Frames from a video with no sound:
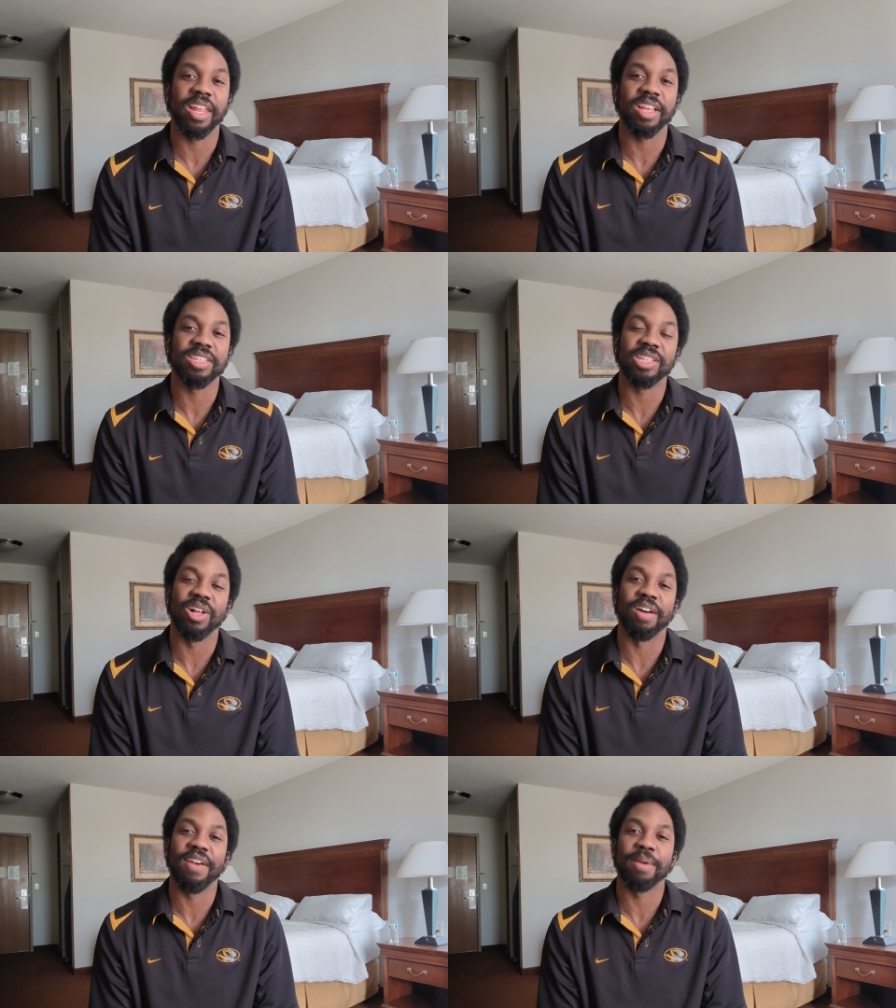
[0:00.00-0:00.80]
than any
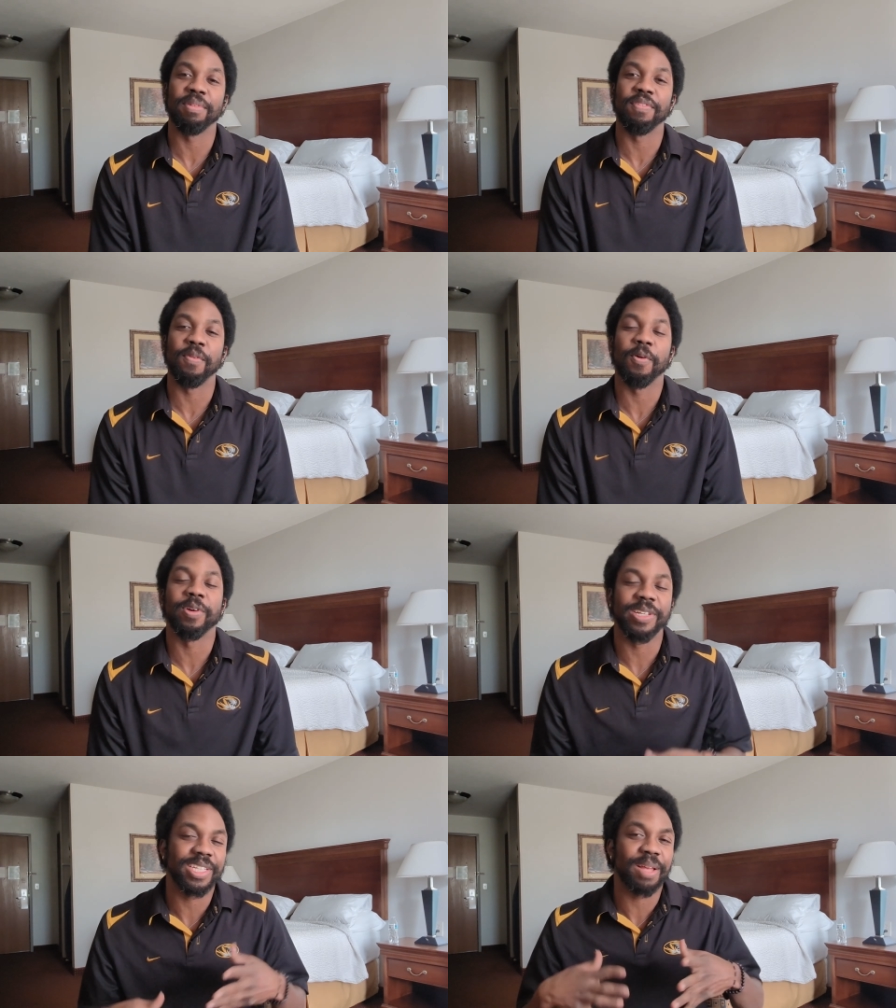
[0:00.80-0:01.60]
slaw I've had
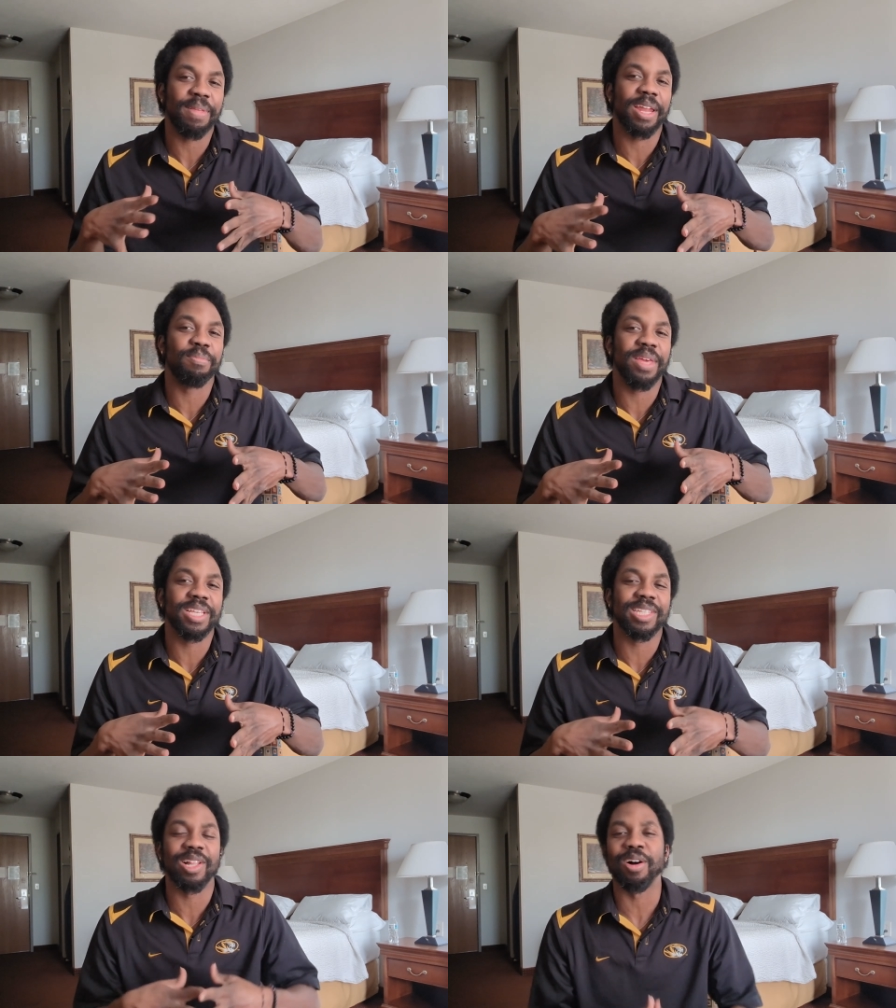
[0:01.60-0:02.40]
before. It's just I'm not a
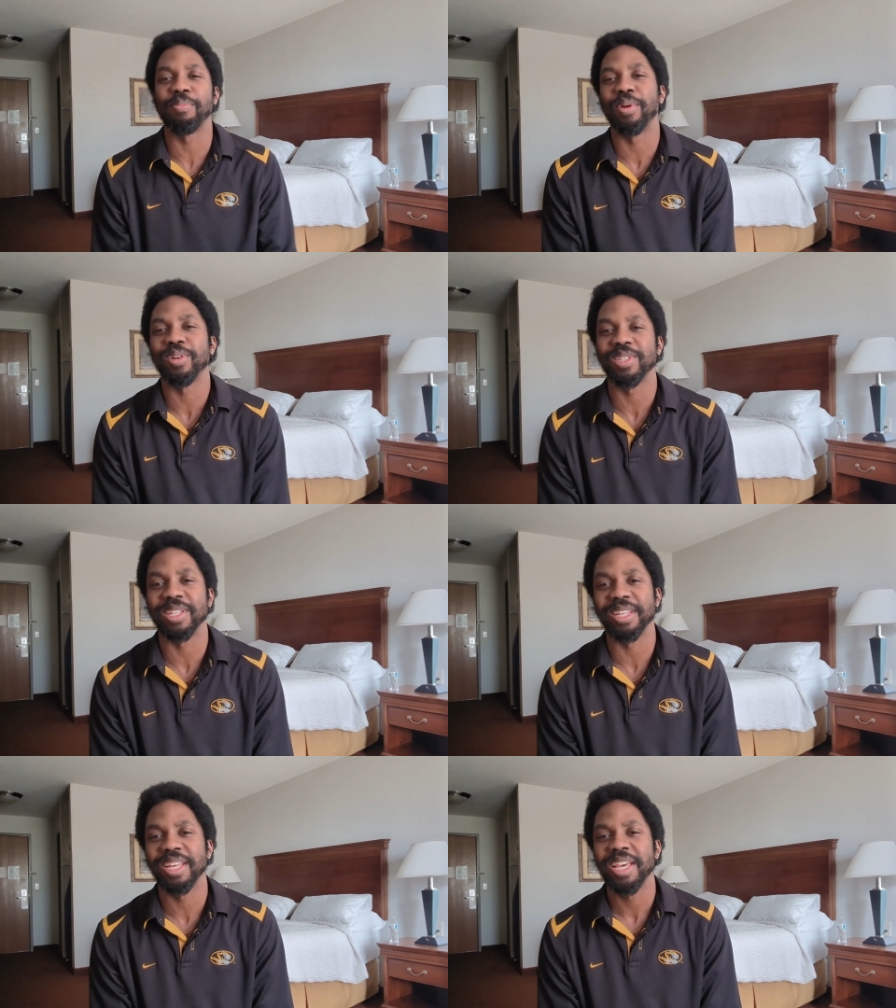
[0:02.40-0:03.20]
big slaw
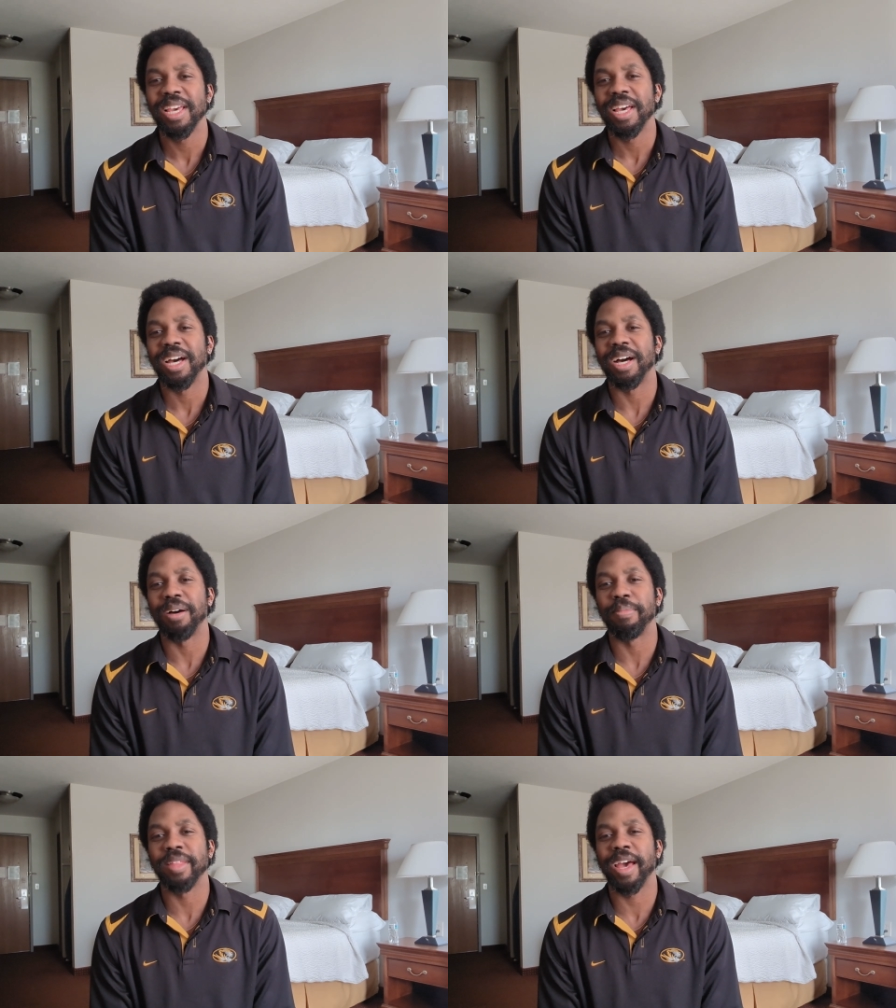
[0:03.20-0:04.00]
person.
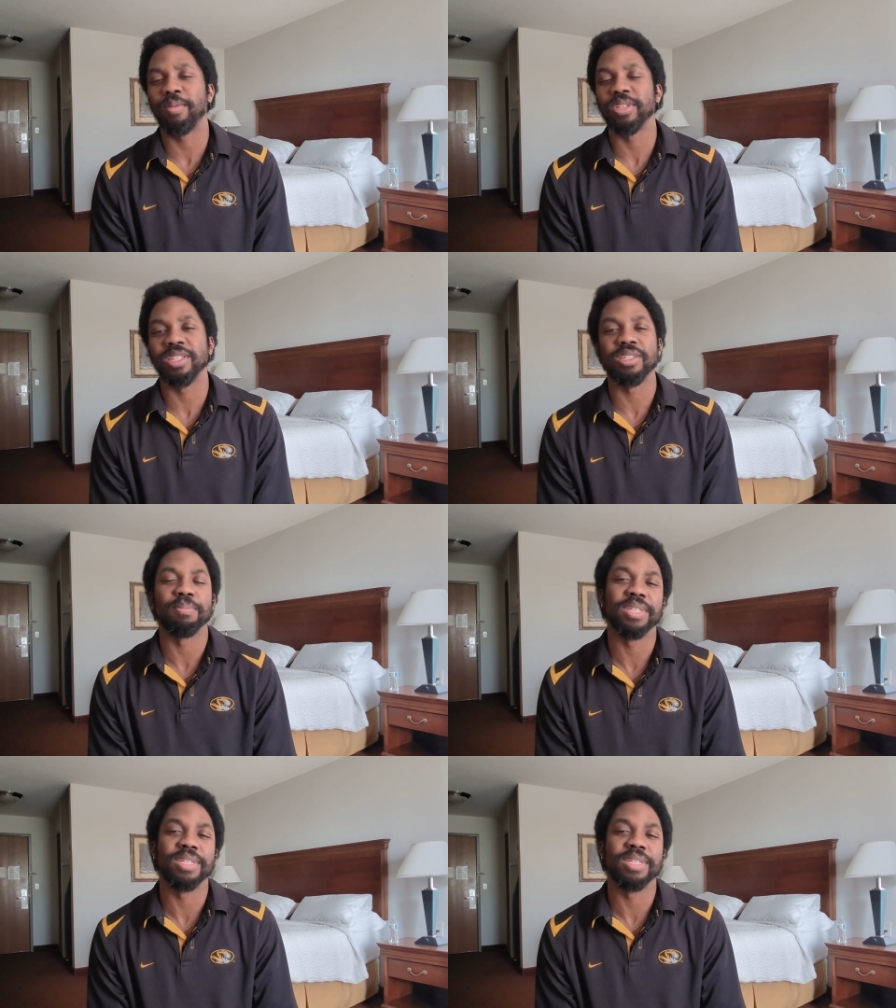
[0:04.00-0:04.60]
Uh, but that was some